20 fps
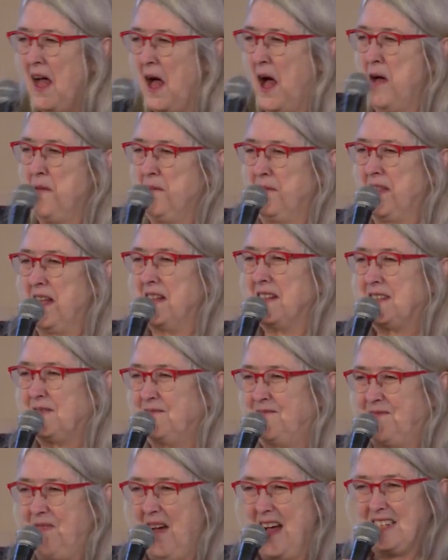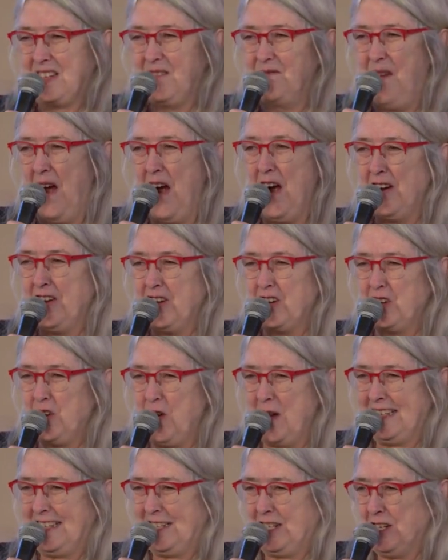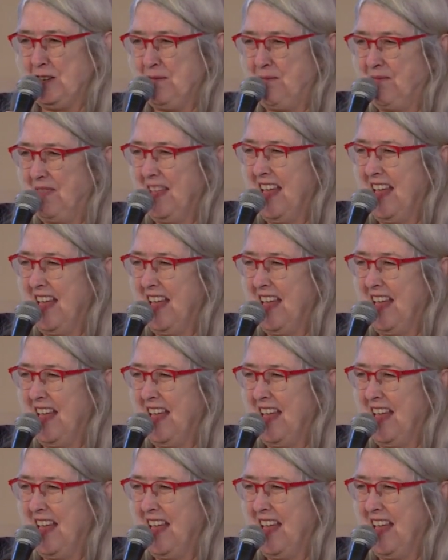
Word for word: Uh, that's, that's a very good question.